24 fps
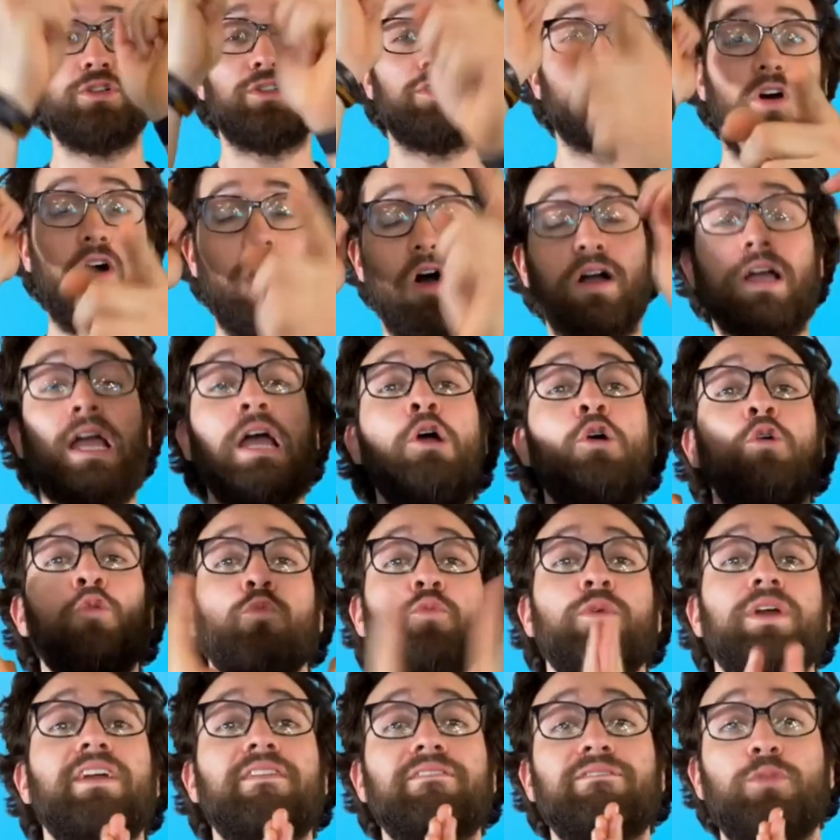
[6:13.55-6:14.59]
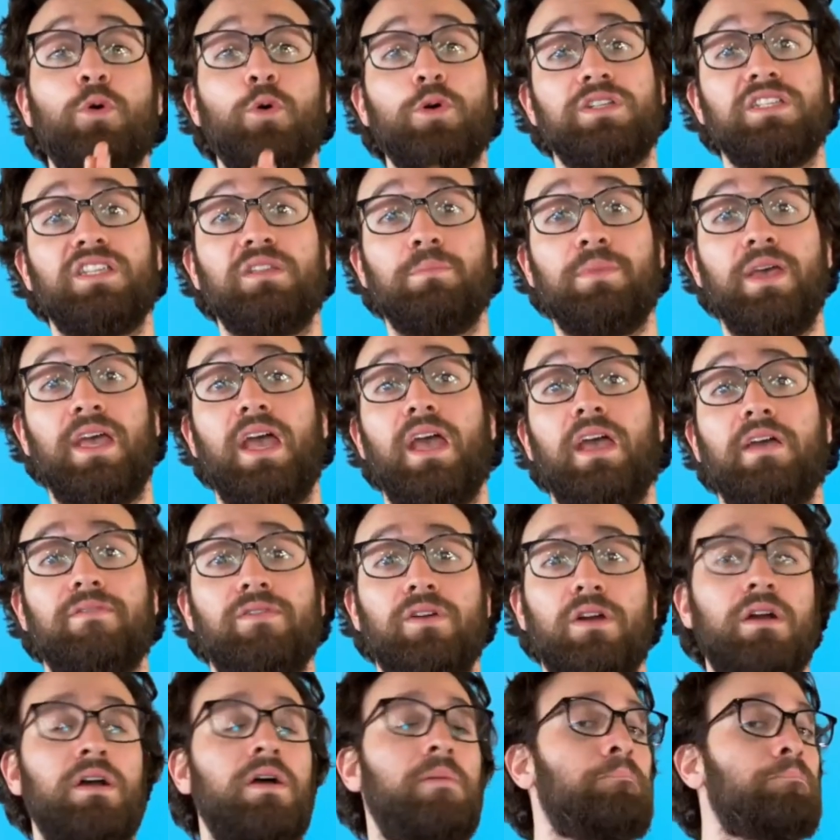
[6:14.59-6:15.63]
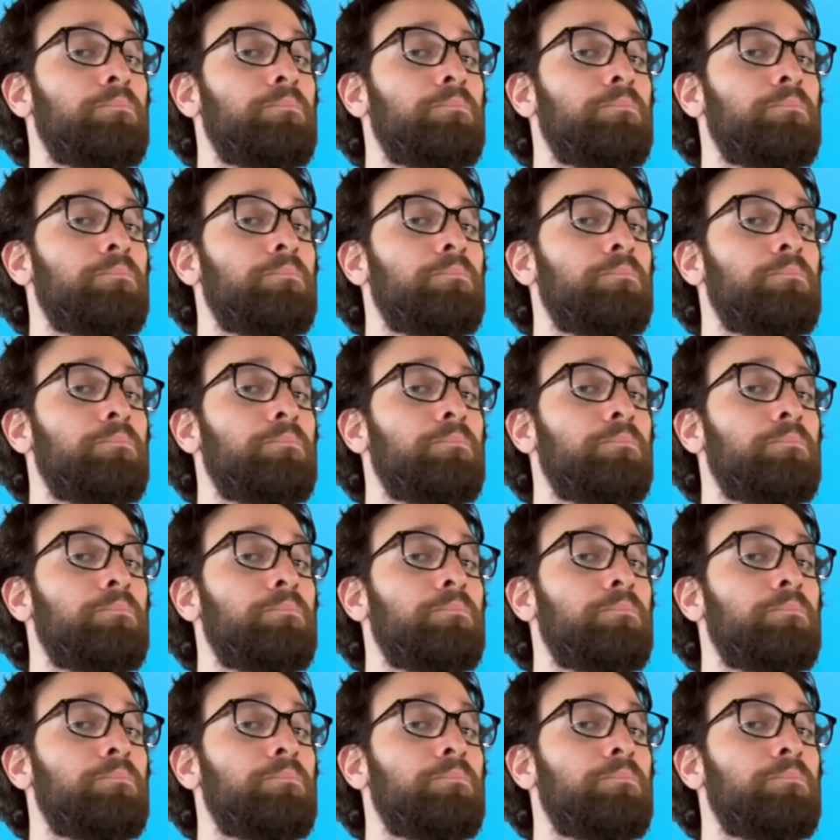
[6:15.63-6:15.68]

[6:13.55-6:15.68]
dog. Reinforce the behavior.